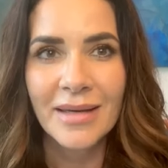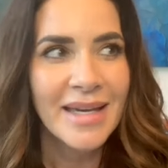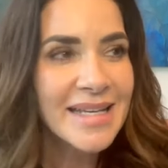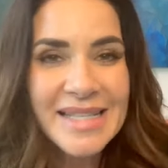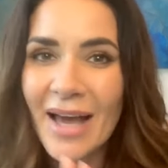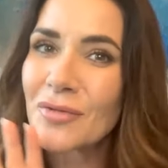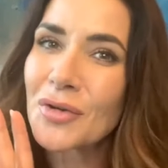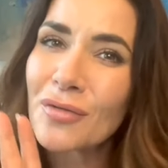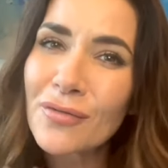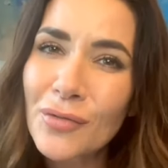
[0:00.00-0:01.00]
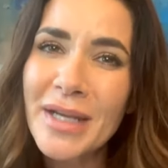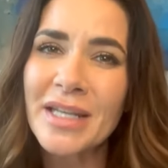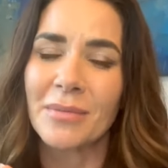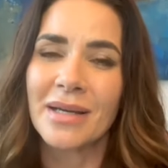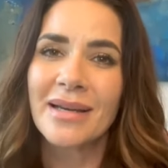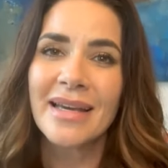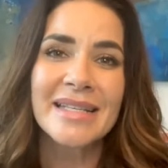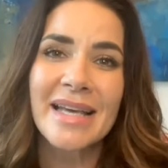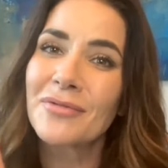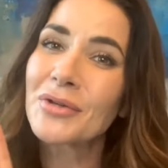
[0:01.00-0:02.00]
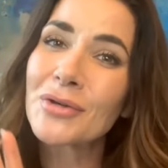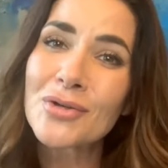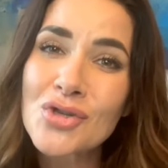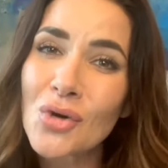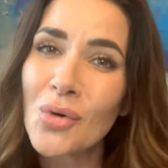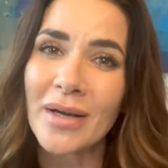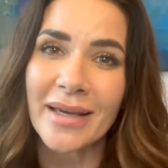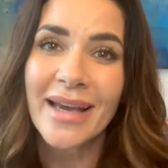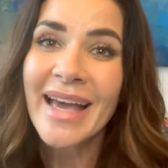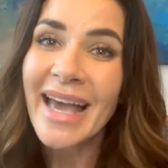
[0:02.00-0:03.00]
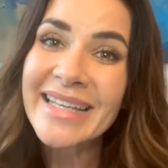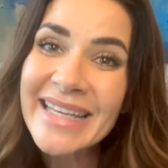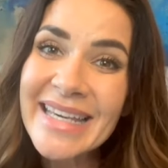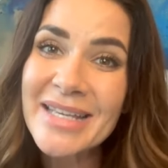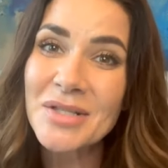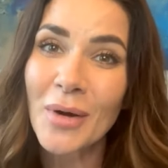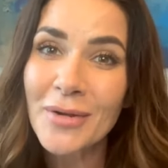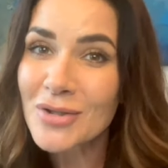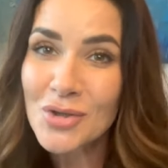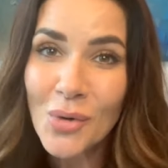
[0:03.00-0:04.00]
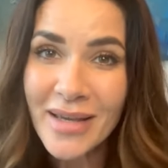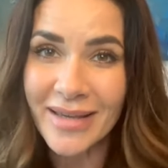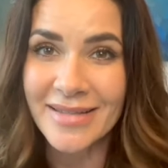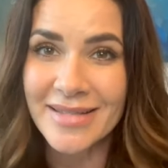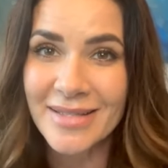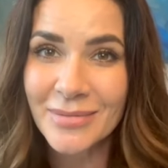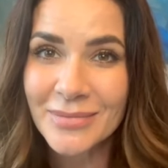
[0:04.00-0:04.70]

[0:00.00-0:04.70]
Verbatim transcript: He's after your freedom. He's after your joy. And He's where the joy is.